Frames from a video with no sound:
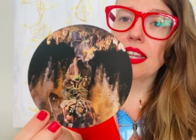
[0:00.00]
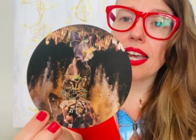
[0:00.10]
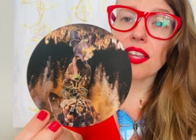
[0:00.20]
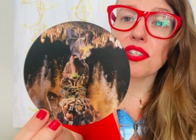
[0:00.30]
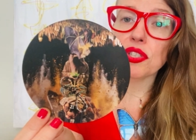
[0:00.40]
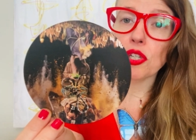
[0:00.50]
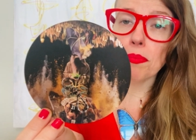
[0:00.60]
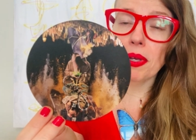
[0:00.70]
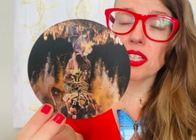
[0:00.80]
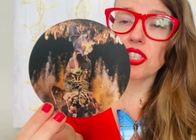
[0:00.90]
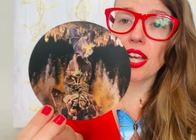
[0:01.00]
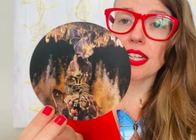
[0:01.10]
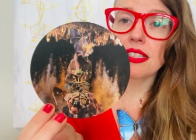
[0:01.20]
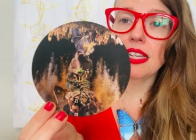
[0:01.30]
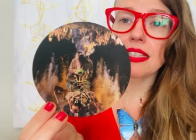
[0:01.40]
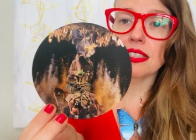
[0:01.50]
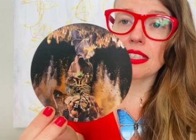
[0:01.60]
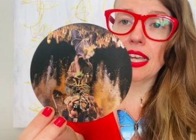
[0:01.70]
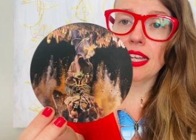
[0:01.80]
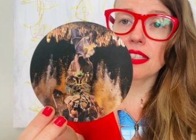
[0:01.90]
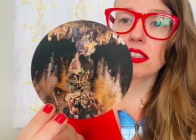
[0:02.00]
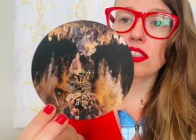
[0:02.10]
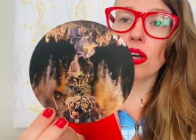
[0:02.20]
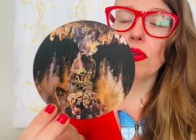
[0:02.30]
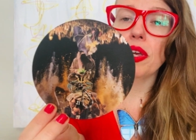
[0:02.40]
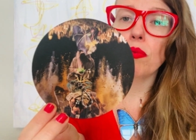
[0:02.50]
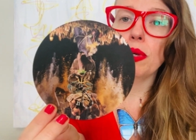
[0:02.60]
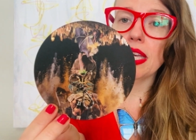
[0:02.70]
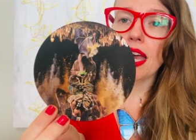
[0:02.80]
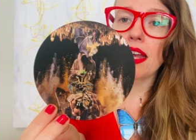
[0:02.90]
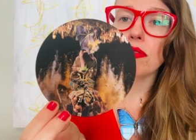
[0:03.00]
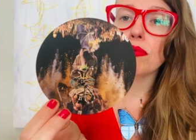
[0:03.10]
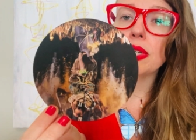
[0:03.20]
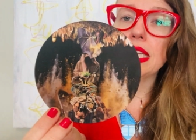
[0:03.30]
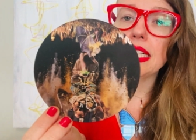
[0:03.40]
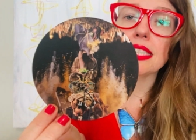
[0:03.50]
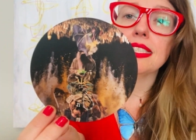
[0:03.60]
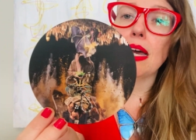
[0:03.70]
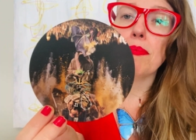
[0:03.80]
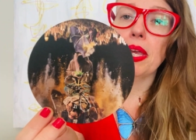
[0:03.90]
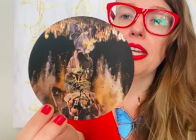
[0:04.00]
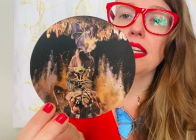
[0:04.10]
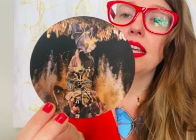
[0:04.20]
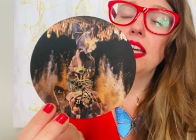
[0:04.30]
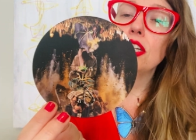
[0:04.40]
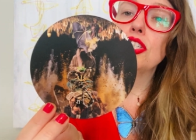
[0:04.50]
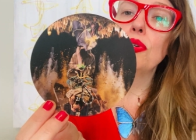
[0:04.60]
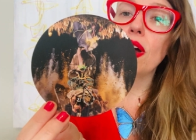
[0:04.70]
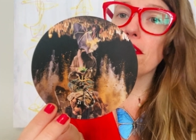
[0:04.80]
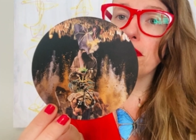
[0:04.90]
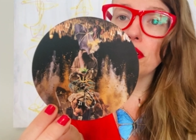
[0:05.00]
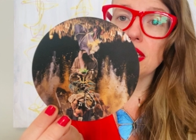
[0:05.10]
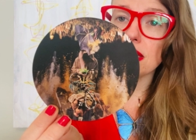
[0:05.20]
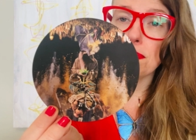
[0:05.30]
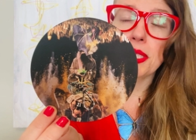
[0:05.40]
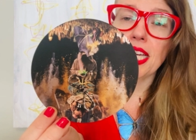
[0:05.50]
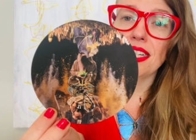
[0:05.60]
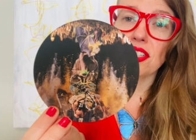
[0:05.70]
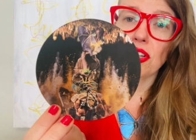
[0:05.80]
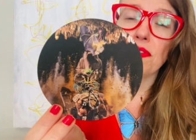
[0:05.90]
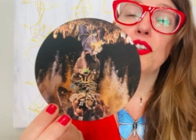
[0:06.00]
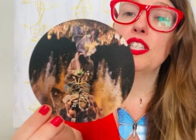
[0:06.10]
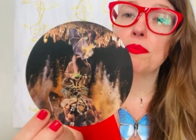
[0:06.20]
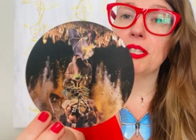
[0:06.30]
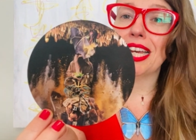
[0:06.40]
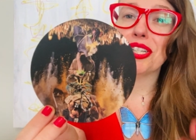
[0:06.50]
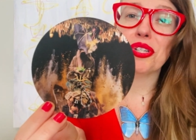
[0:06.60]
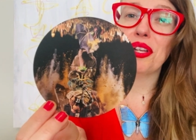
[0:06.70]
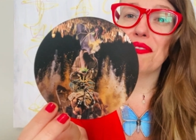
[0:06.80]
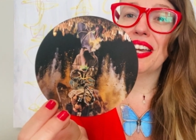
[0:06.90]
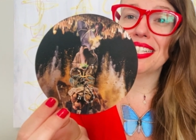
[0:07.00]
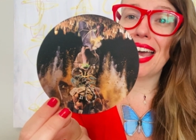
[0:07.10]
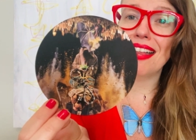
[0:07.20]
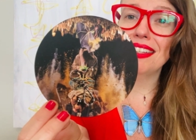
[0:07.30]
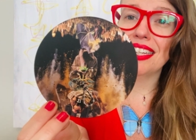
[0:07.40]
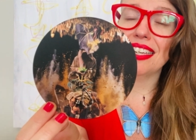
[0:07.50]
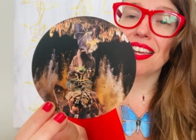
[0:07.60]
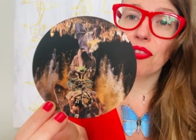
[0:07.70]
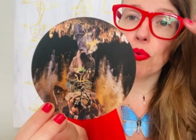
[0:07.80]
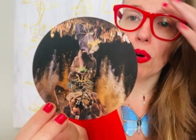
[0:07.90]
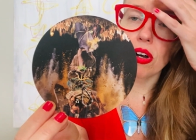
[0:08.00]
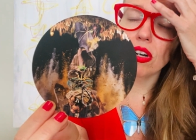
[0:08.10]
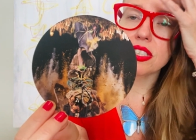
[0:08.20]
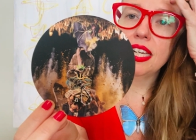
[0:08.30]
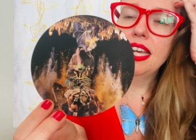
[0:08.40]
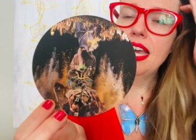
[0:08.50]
like the serpent sheds its skin, so that we can really step in to our fullness potential, fullest potential and vitality in the world.